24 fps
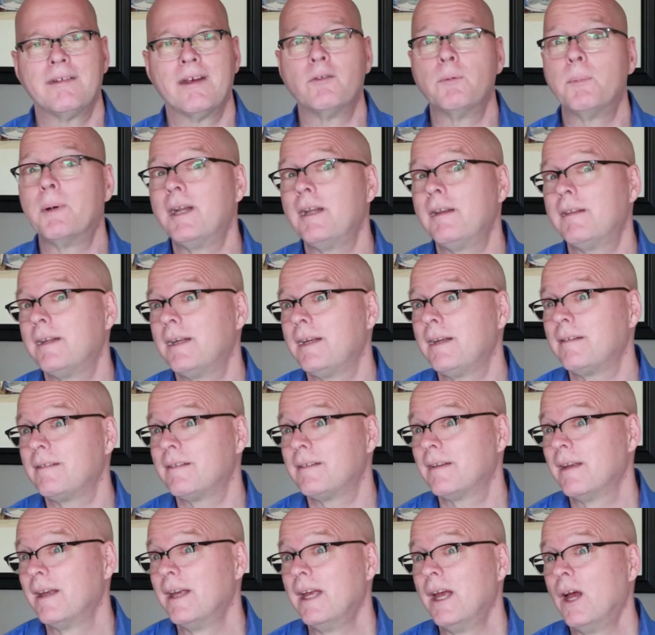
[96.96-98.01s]
everybody
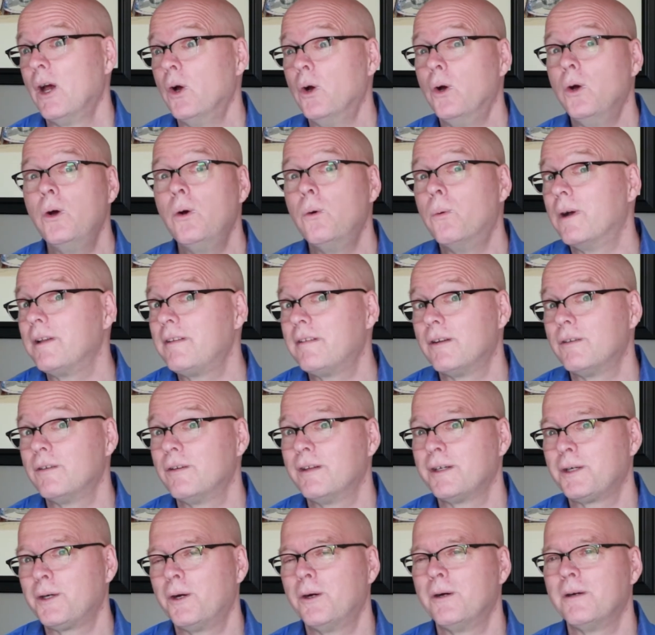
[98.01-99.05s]
thinks, ooh, what's under
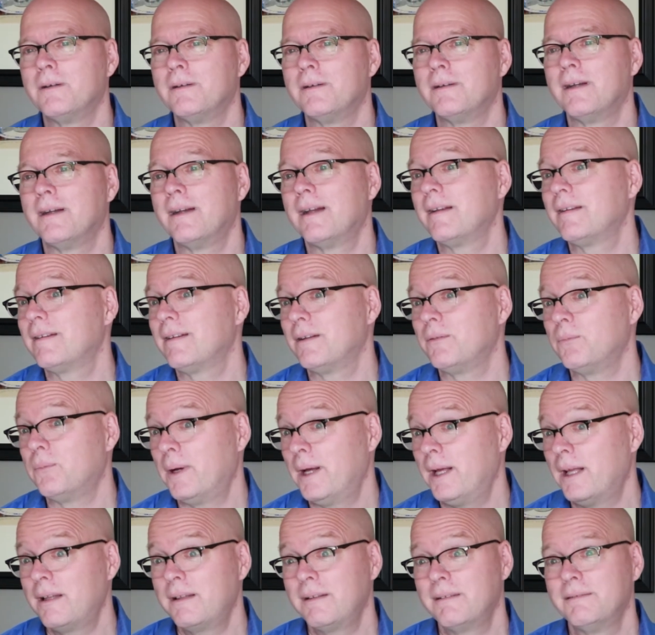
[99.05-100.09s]
the curtain? And I said,
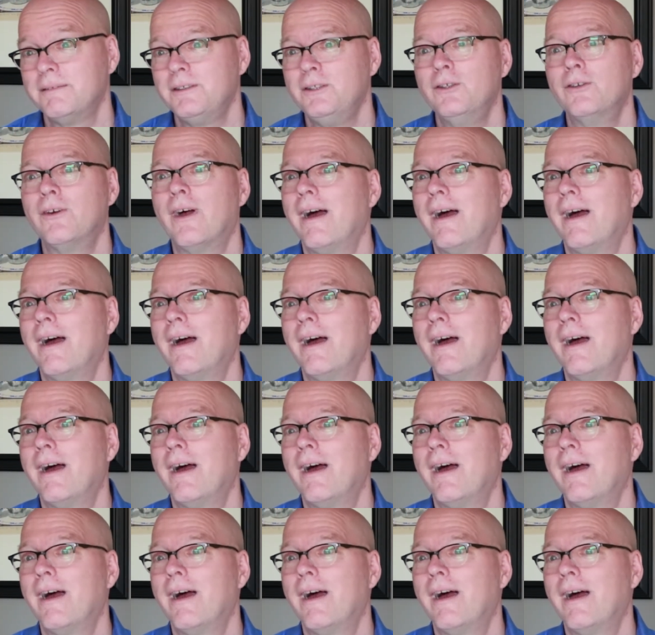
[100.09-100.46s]
well, you'll